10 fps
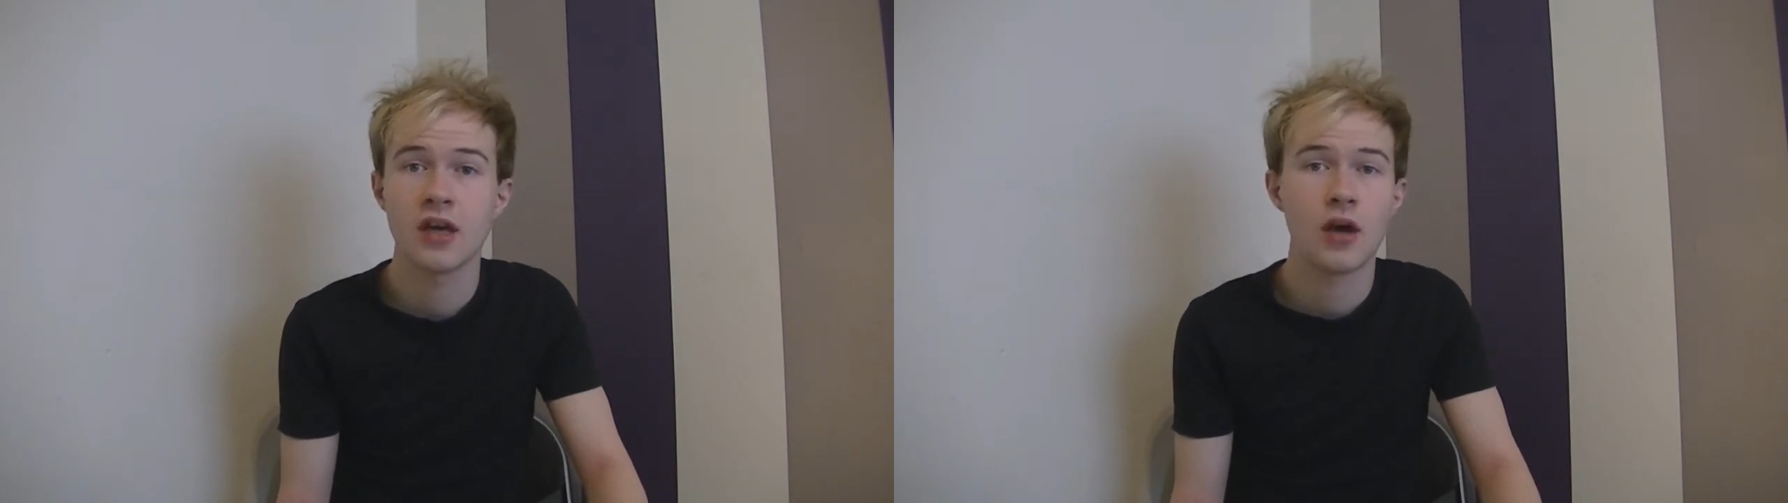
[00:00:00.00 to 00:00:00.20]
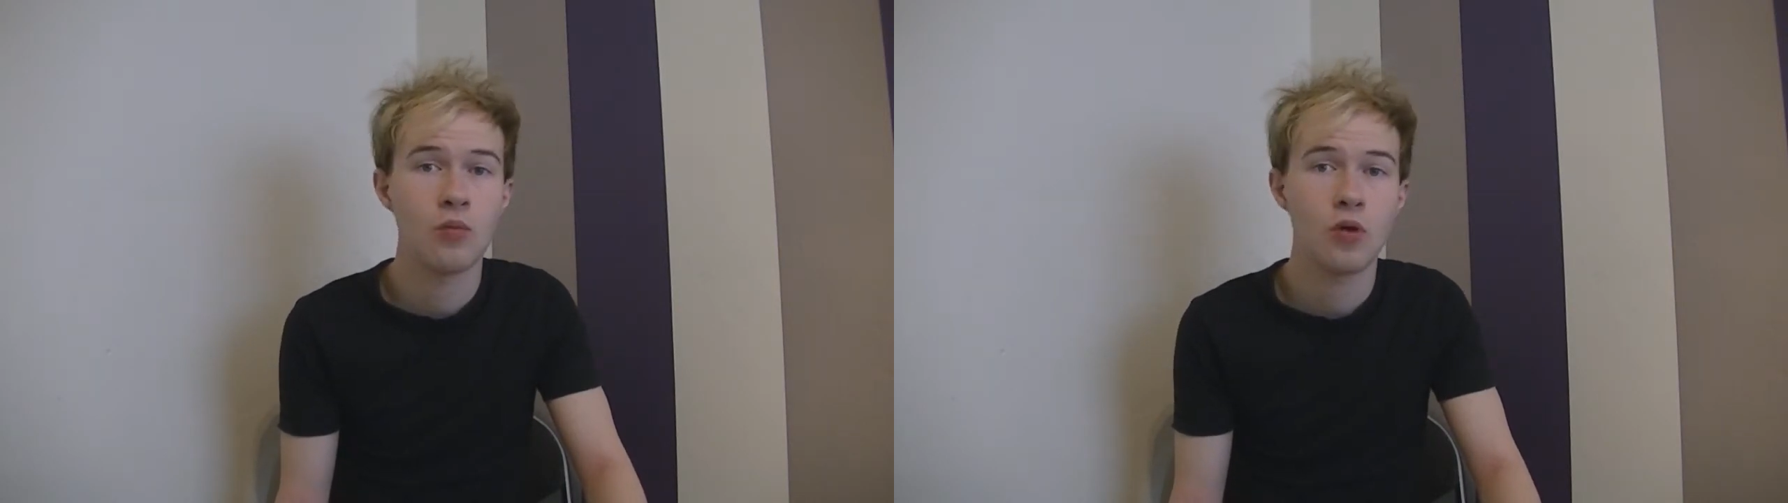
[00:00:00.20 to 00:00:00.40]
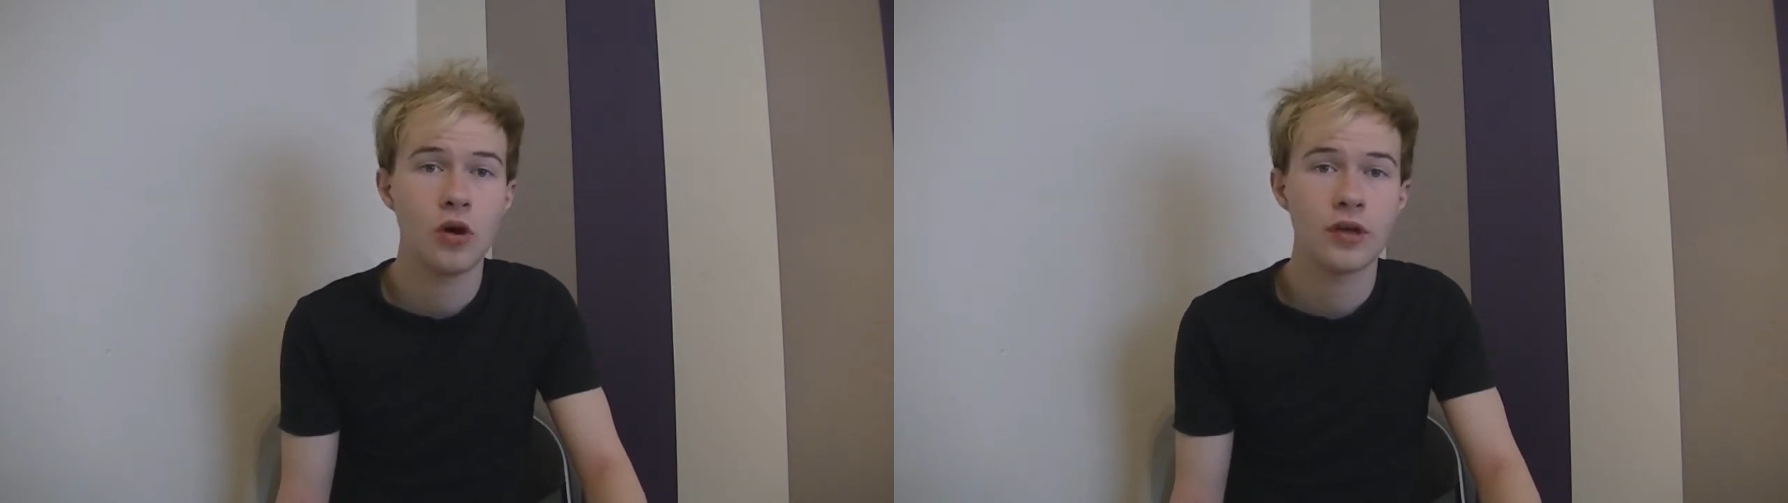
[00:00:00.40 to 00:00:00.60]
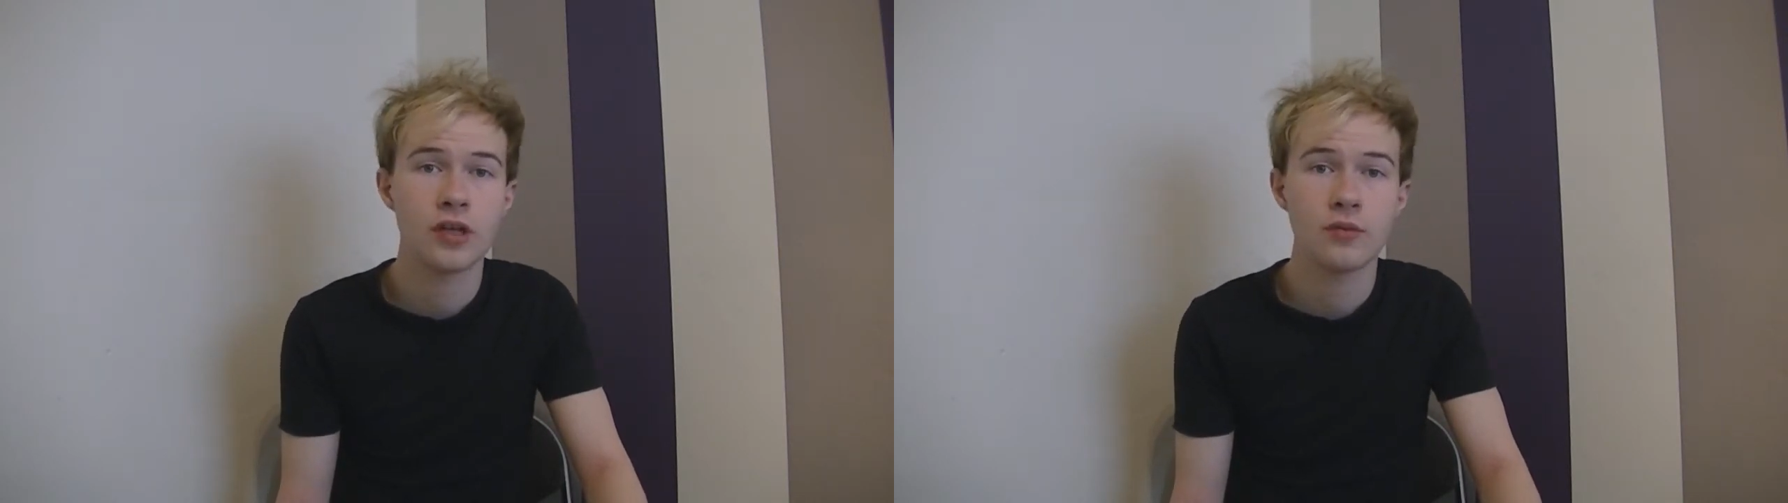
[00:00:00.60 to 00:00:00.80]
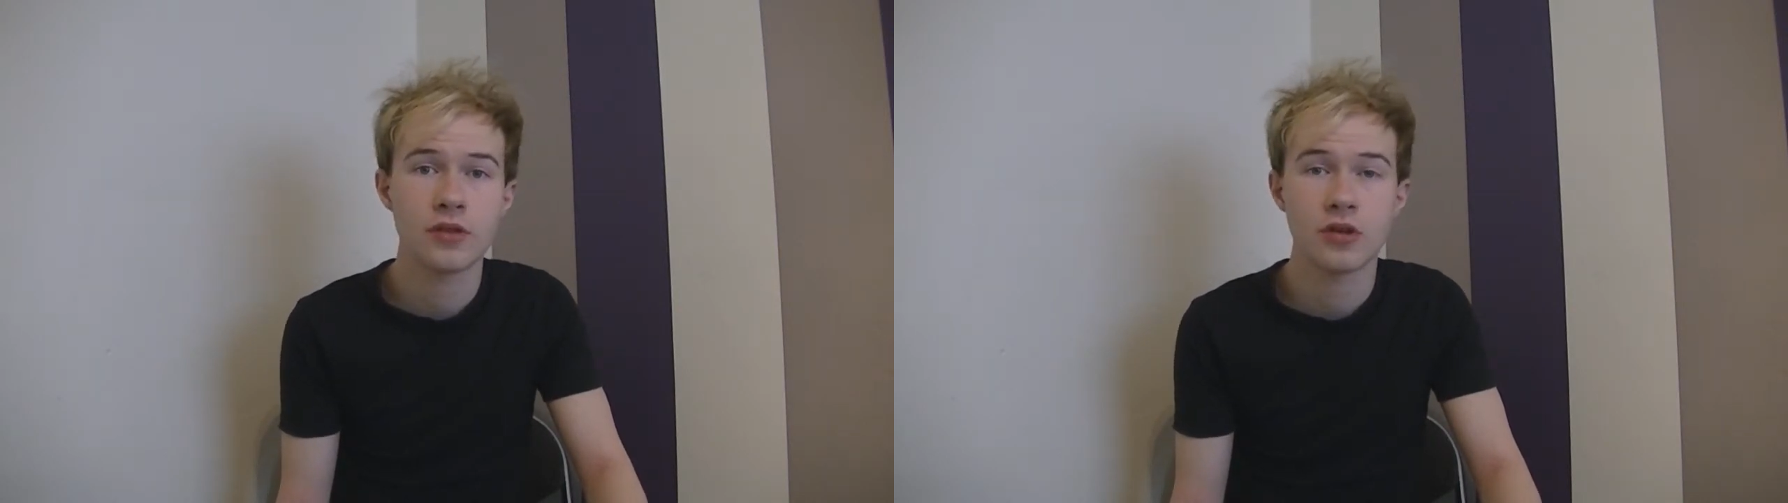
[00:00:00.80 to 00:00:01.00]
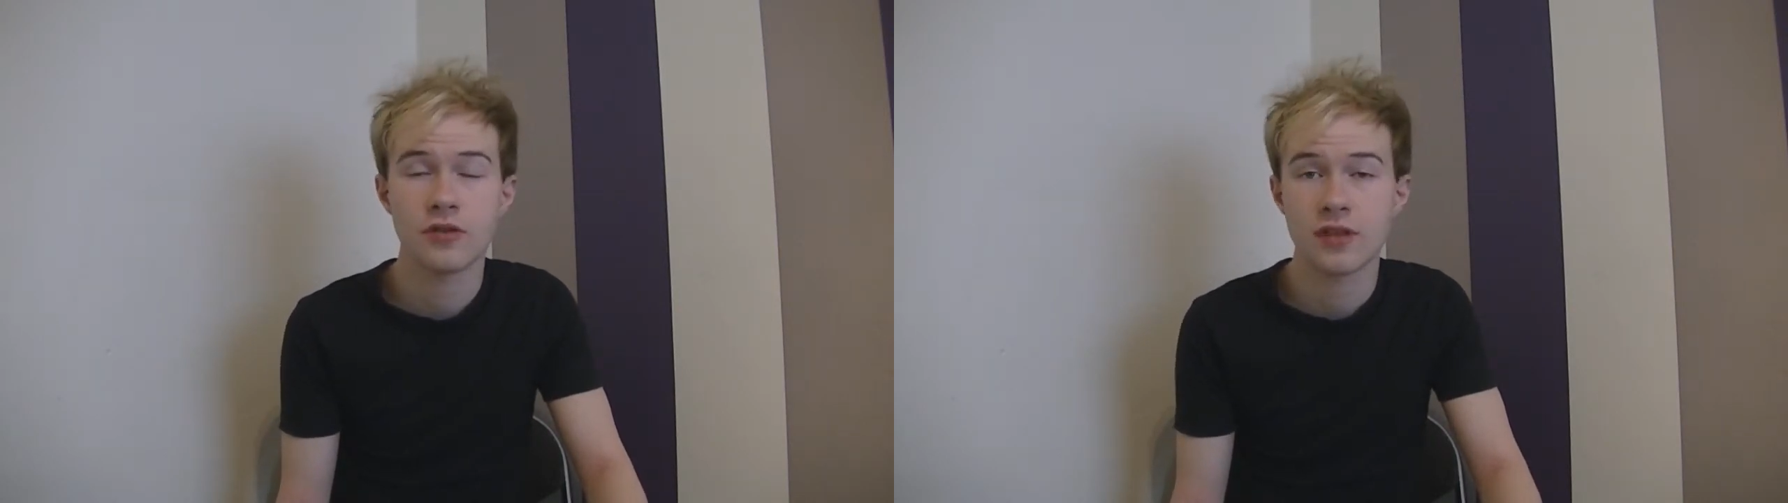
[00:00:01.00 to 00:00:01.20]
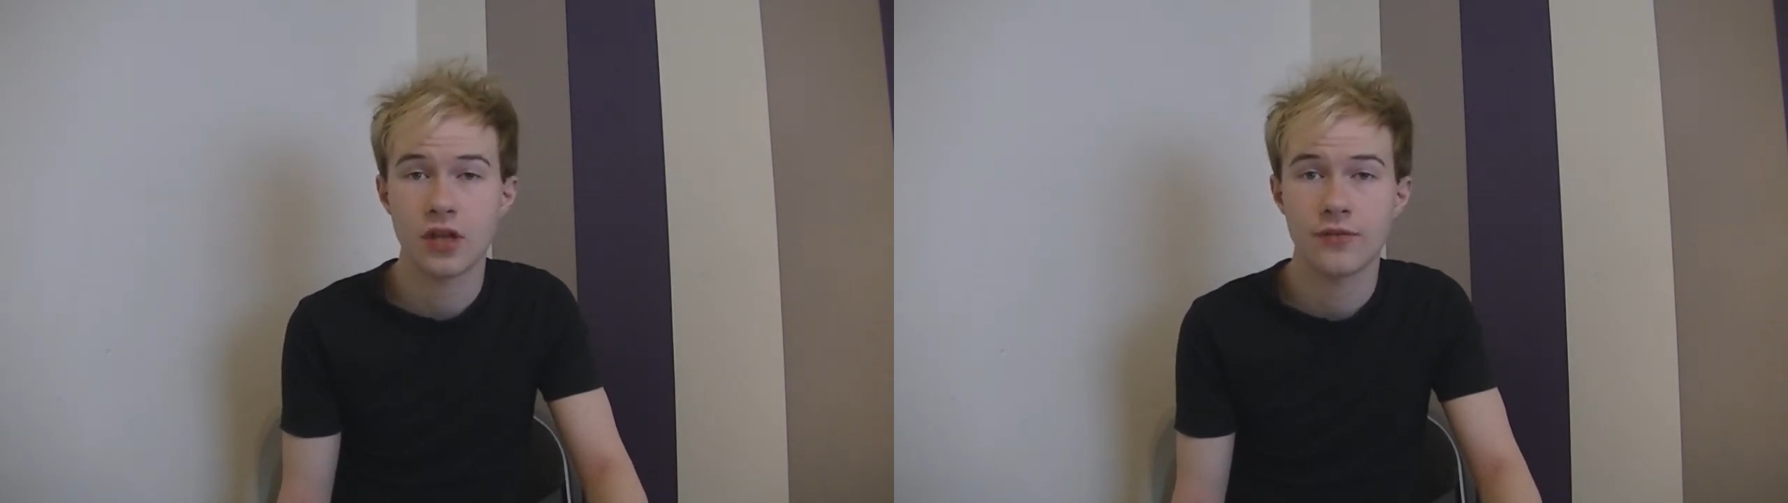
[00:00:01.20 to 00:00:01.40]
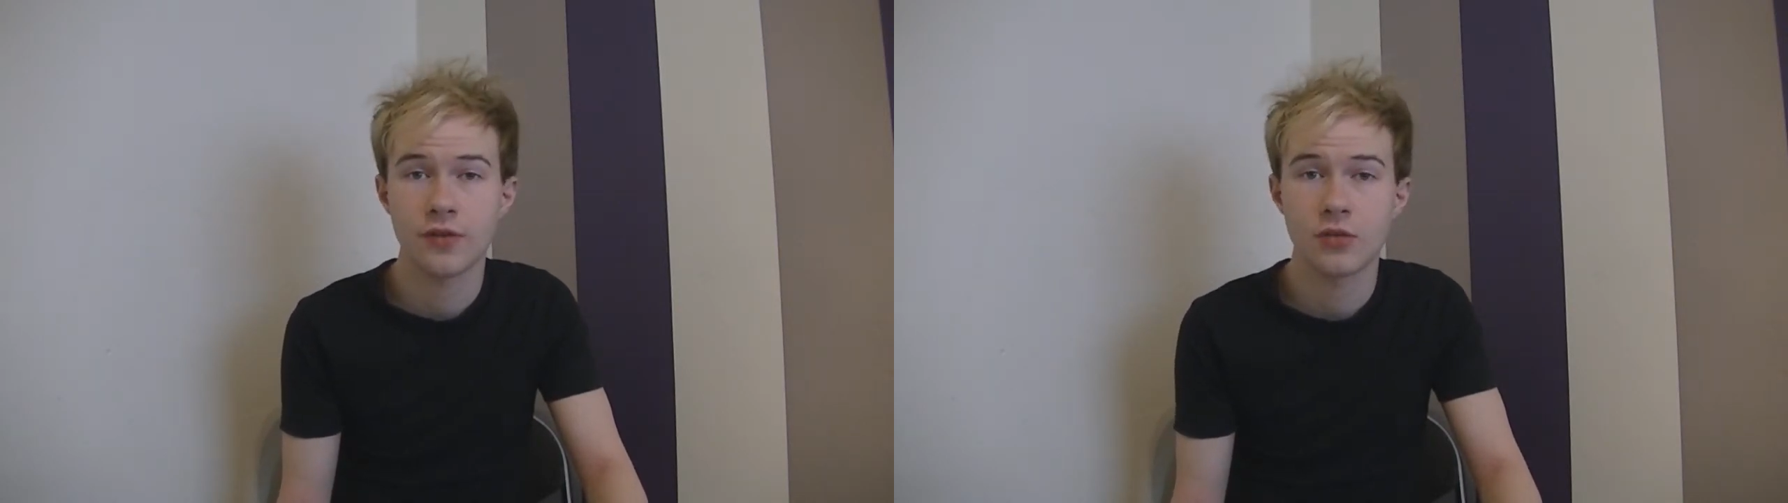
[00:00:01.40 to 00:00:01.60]
and walking with your
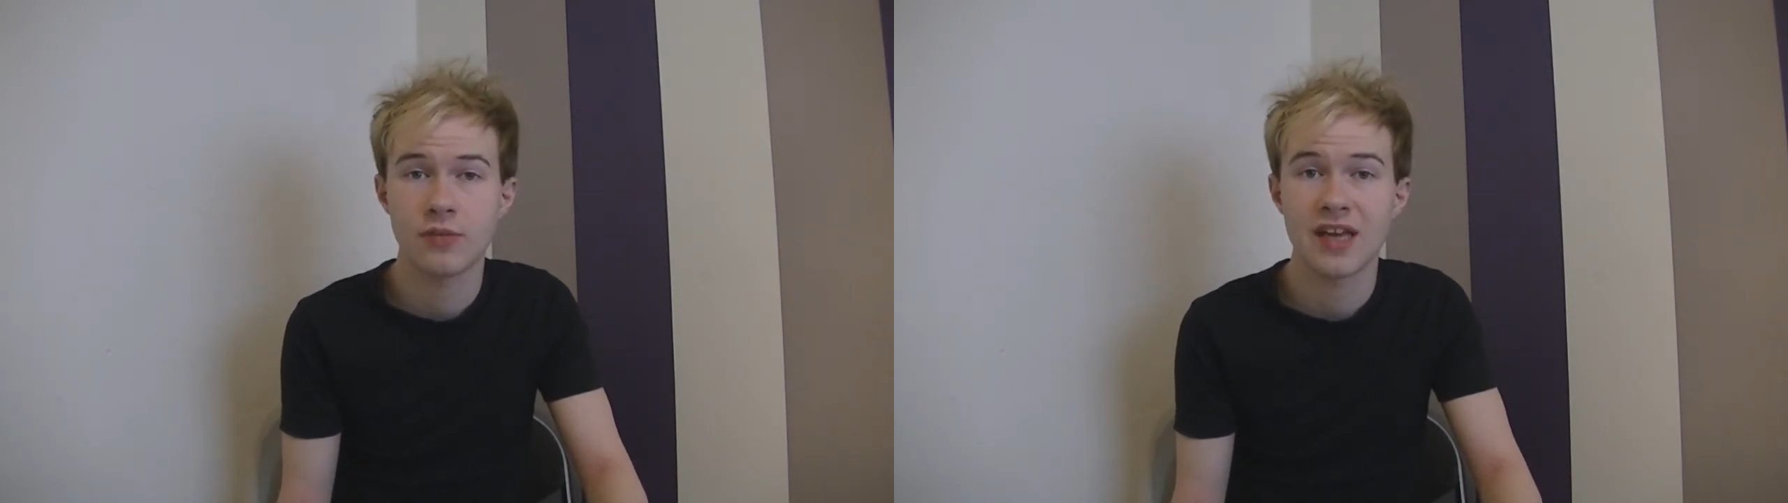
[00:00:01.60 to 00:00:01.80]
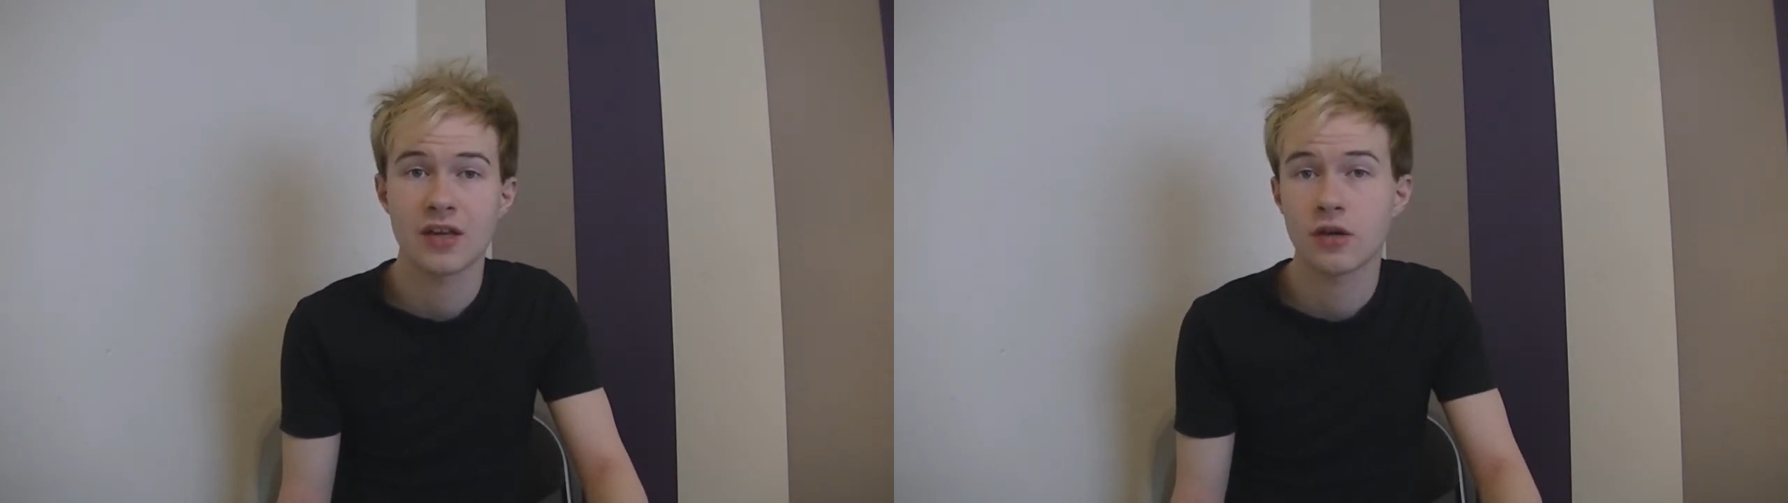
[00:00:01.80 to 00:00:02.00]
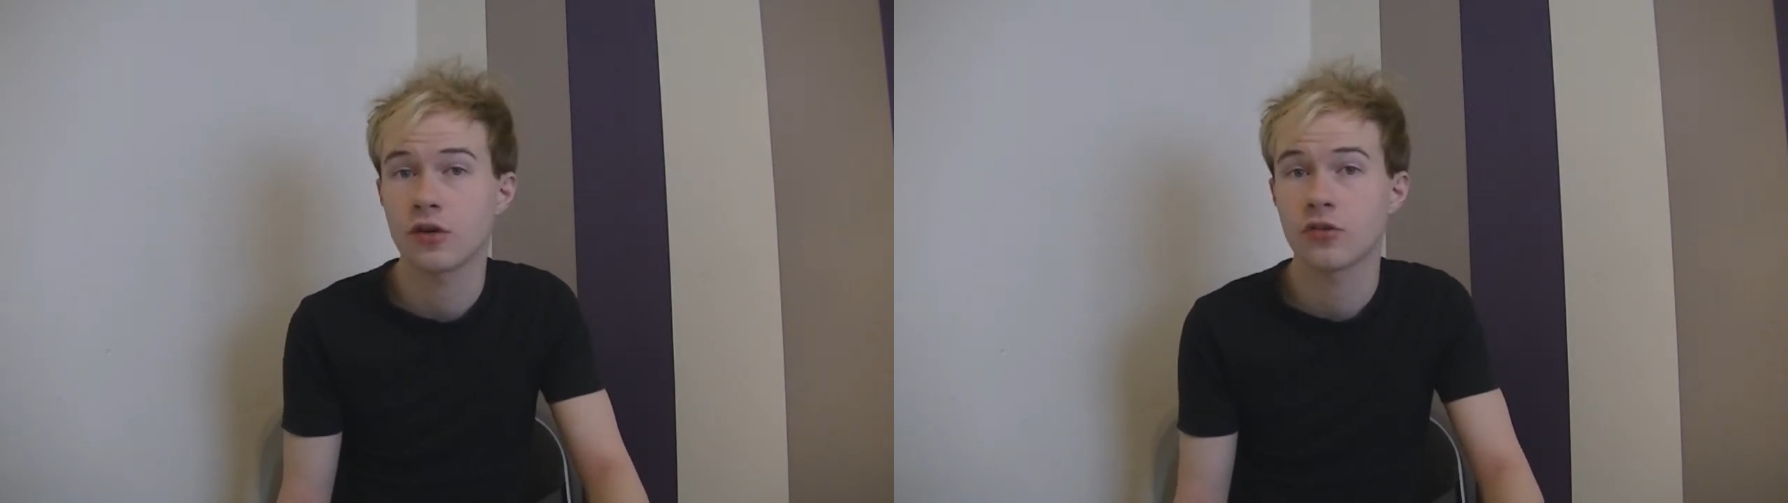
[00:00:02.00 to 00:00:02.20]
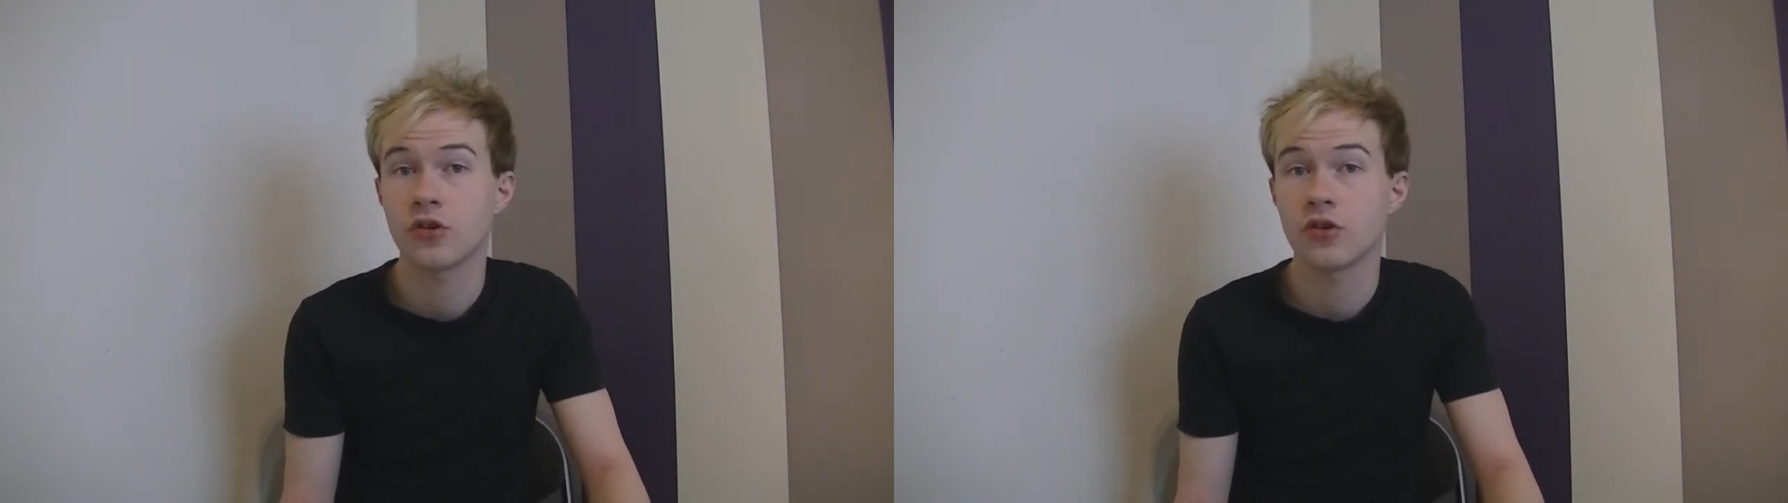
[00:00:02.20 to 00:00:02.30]
cell phone may cause